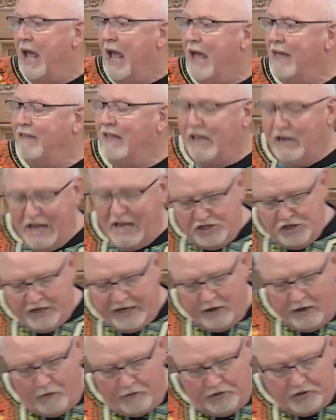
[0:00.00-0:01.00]
And then as you
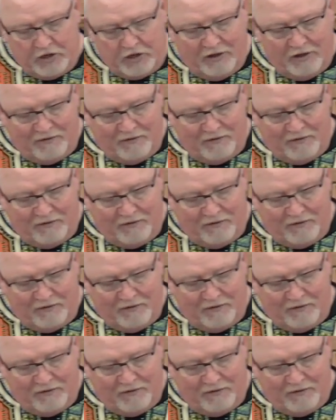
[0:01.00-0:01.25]
get over to the